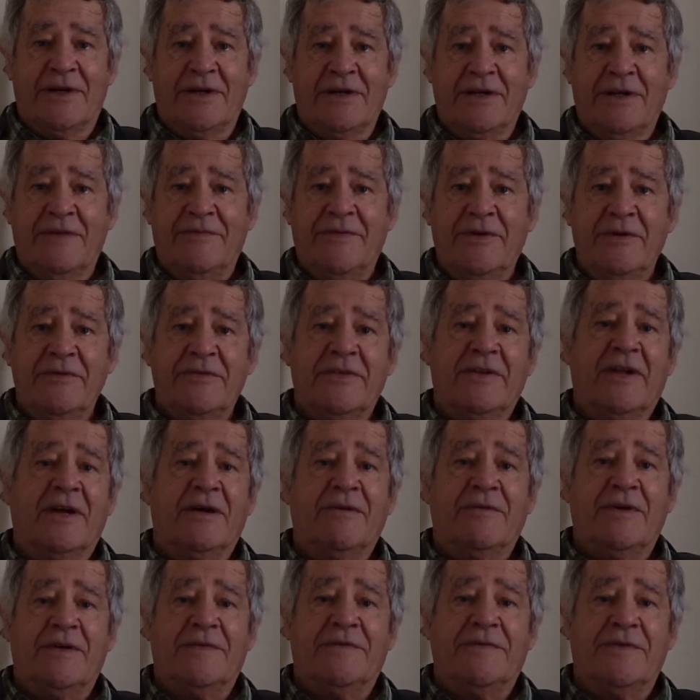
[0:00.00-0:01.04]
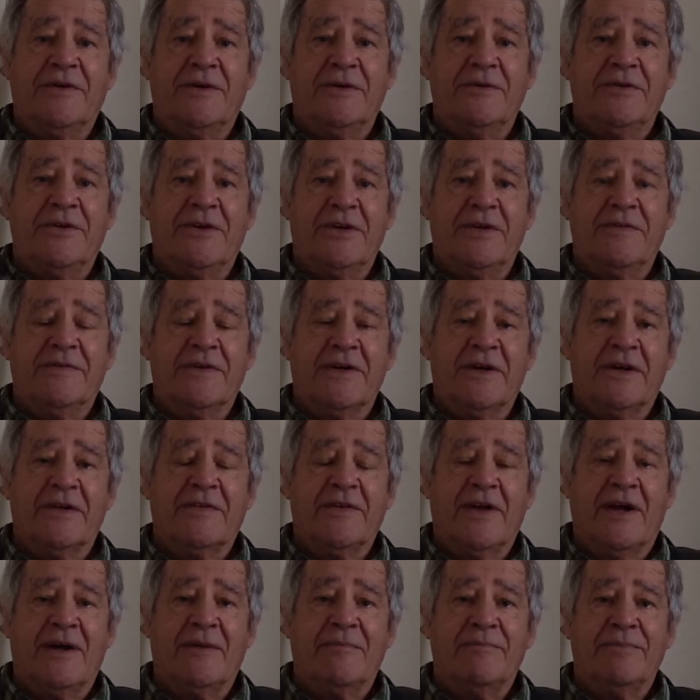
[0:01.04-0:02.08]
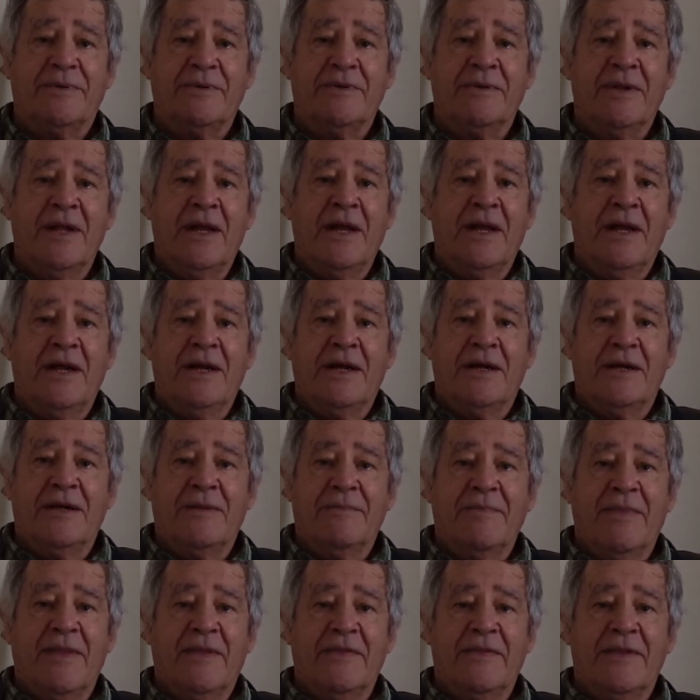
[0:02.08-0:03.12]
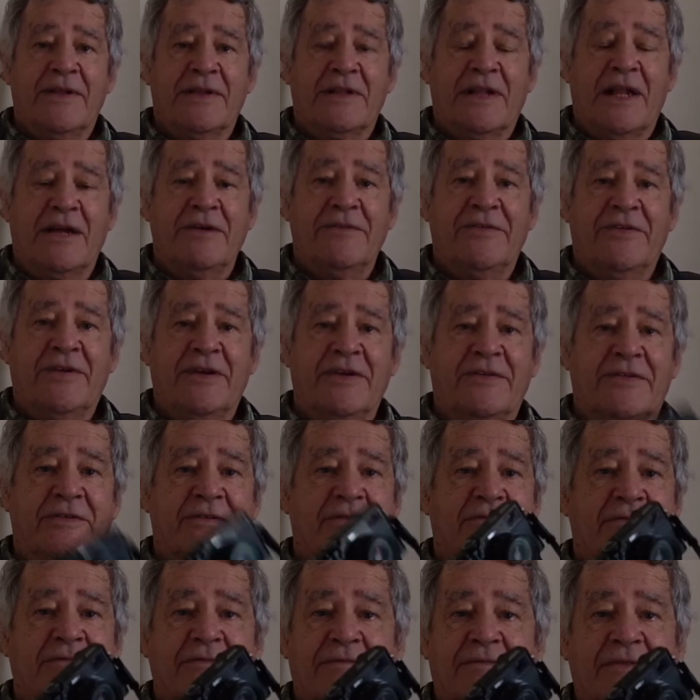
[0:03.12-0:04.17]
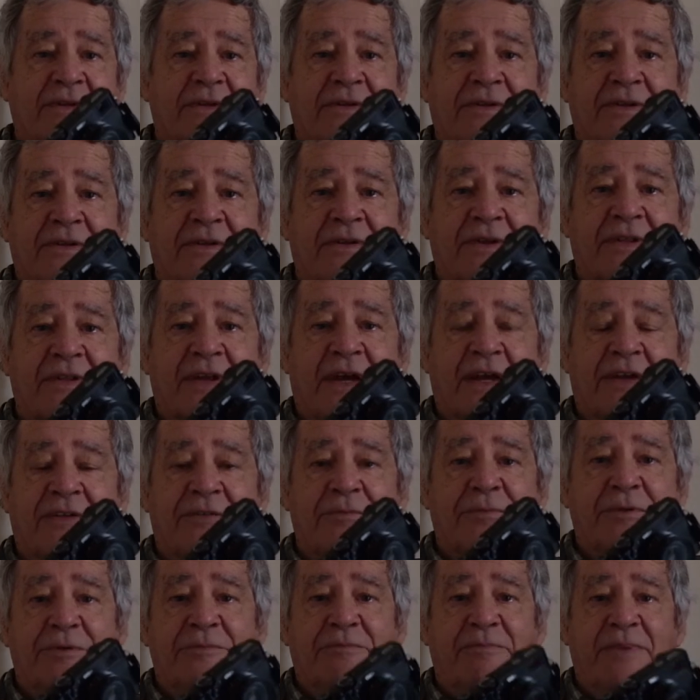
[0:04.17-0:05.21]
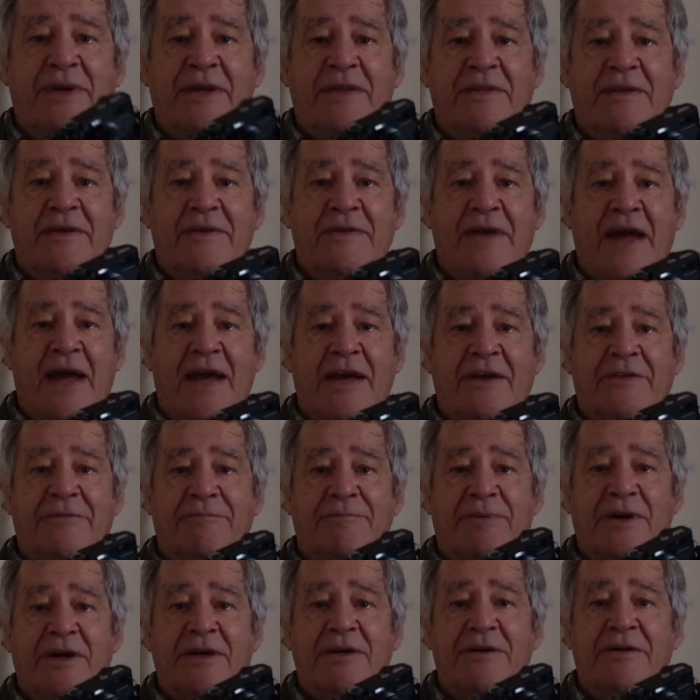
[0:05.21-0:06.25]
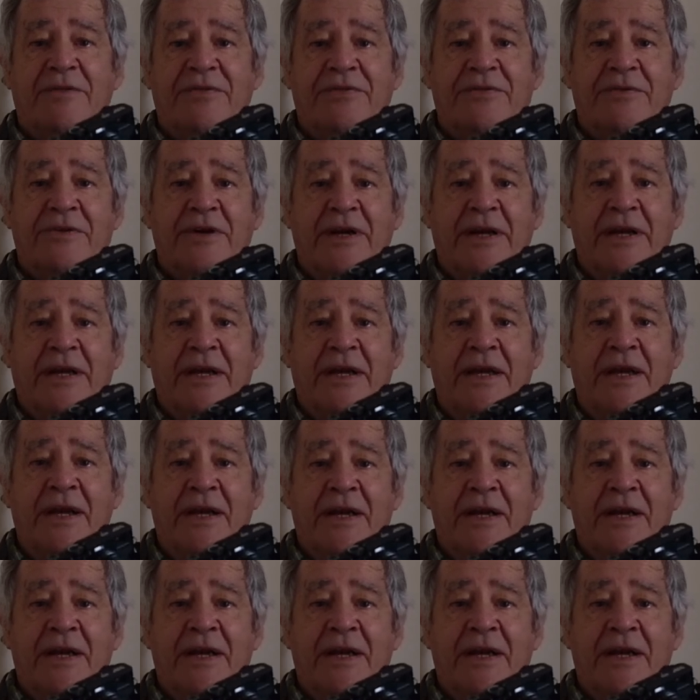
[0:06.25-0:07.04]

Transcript: And if you stick with Fuji, for example, the closest to this would be the X Pro 3,